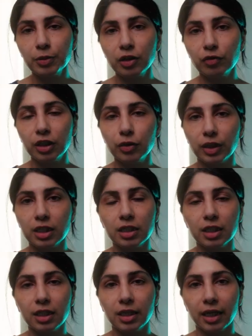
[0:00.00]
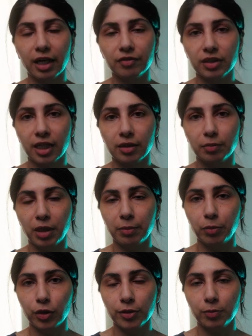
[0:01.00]
POV, you can see that I've set my
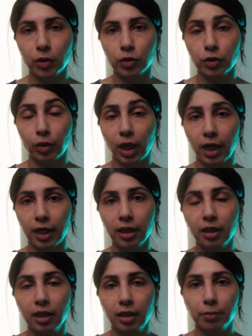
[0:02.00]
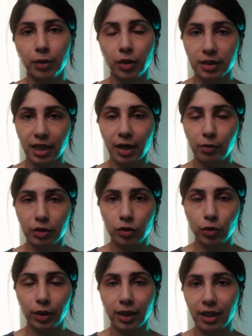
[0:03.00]
burst mode to high because I was
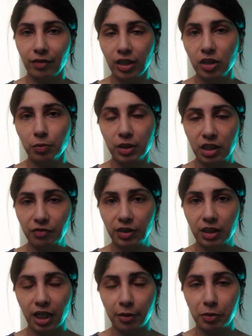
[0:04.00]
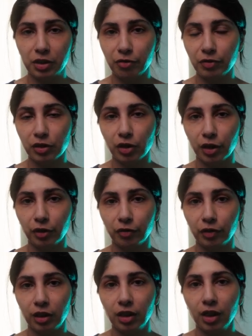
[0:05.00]
doing a very specific type of street
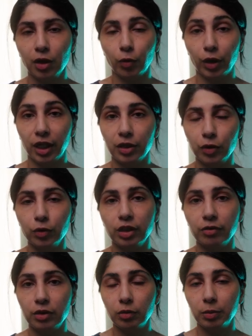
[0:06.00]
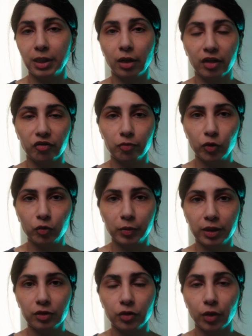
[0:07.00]
photography where I knew there will be a lot of
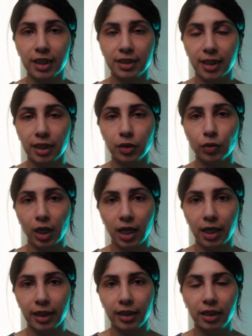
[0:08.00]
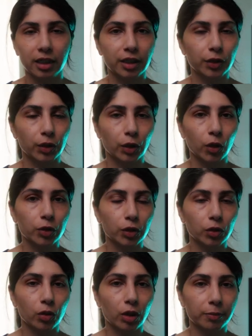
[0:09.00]
movement. So I set it to high. You can also
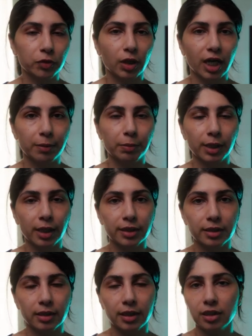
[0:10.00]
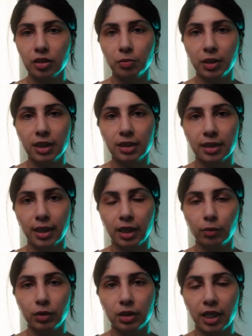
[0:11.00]
go up to high plus. It just means that
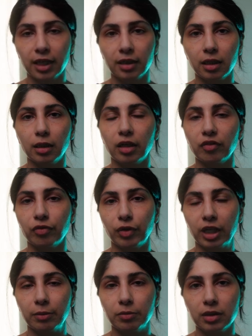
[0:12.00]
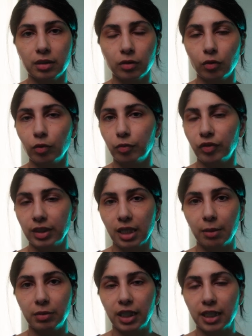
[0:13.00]
it will take a lot of frames. So for
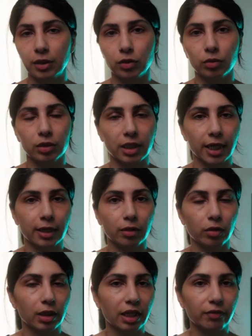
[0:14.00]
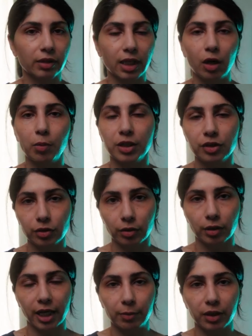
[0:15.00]
example, 8 to 10 or 11, how much your
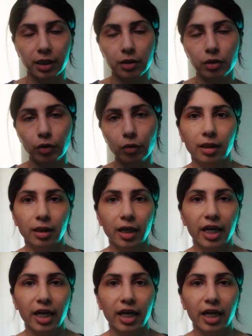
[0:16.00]
camera can do.